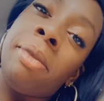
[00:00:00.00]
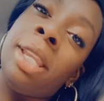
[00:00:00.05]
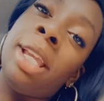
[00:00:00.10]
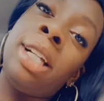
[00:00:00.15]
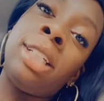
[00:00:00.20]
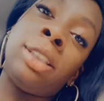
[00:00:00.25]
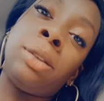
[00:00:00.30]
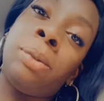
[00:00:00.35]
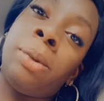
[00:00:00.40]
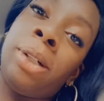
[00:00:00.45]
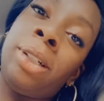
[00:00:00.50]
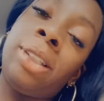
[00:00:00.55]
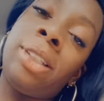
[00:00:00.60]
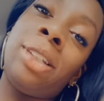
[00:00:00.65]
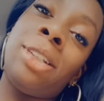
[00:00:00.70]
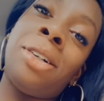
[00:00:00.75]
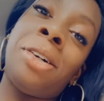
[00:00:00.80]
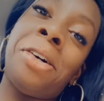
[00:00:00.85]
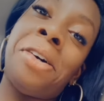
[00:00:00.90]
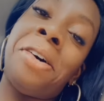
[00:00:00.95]
It's worth
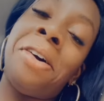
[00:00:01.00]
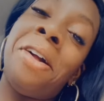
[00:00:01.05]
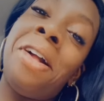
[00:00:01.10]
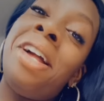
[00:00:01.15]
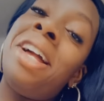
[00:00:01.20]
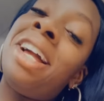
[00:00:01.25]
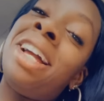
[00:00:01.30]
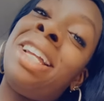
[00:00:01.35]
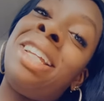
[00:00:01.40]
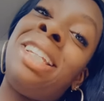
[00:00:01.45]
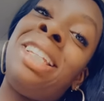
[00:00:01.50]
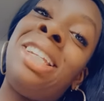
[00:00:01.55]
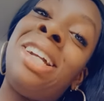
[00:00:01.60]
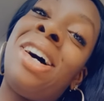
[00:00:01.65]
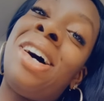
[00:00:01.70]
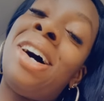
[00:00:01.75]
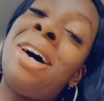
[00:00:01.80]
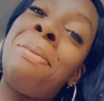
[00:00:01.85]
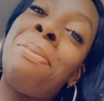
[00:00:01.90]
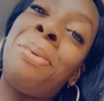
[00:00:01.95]
it all. And
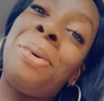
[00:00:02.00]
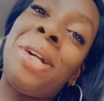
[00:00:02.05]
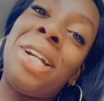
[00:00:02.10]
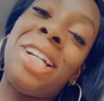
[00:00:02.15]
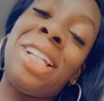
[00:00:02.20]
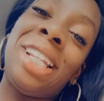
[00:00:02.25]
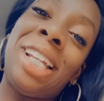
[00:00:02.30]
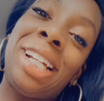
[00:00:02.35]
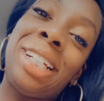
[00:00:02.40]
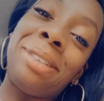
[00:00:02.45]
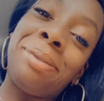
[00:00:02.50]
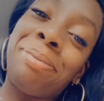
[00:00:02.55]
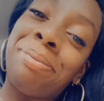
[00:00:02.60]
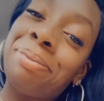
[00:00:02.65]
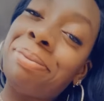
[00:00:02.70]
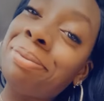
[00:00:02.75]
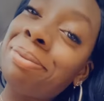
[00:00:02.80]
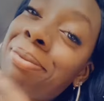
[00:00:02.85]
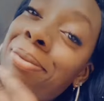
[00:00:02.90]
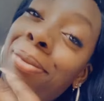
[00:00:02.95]
y'all, I pray that
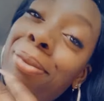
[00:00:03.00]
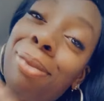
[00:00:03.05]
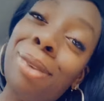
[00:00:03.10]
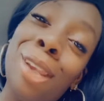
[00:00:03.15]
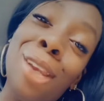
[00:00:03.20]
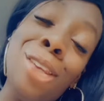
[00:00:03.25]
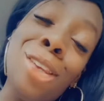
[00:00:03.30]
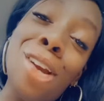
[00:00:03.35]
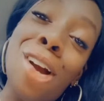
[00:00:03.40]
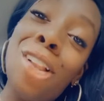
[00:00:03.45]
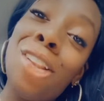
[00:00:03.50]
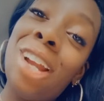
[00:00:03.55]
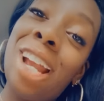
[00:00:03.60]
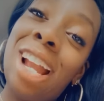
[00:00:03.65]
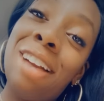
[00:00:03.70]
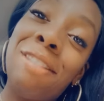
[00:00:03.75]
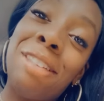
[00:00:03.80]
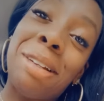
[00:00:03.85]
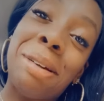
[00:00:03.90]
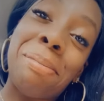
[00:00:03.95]
y'all are
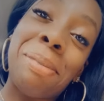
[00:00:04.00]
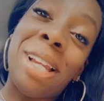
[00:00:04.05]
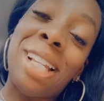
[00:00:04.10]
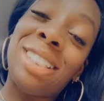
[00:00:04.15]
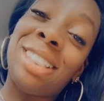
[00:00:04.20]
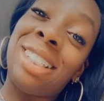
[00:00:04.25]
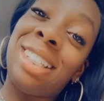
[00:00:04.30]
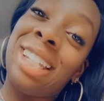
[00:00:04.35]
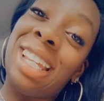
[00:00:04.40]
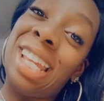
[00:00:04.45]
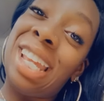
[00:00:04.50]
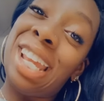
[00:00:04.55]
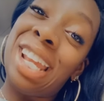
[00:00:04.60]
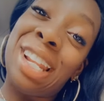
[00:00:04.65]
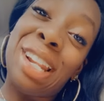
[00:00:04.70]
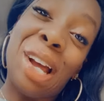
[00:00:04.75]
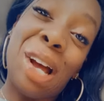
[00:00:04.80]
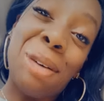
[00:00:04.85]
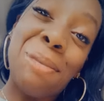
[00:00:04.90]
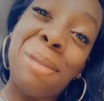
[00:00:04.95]
having an amazing day,
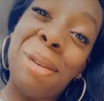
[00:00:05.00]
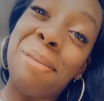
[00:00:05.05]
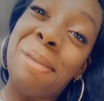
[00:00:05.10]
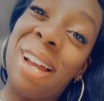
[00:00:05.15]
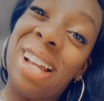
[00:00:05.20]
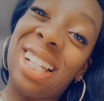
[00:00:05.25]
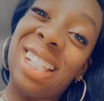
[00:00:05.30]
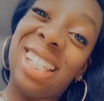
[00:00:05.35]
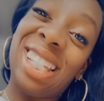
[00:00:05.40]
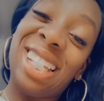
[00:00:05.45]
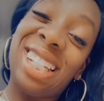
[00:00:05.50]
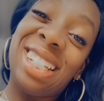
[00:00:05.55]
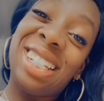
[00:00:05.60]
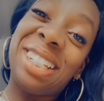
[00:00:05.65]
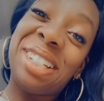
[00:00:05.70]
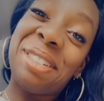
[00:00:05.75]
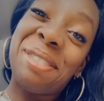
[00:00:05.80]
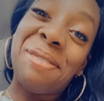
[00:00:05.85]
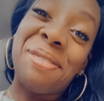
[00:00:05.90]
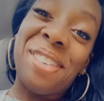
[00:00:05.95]
and I'll be back
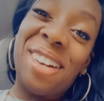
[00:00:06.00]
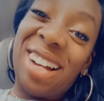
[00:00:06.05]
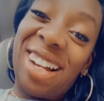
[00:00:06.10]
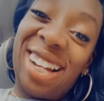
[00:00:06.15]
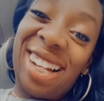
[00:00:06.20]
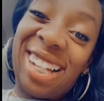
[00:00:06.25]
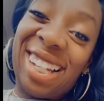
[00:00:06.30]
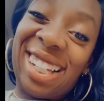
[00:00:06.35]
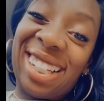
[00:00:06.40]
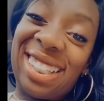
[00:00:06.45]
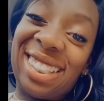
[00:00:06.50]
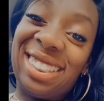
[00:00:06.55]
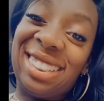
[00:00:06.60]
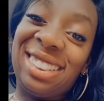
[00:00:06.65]
later. Bye.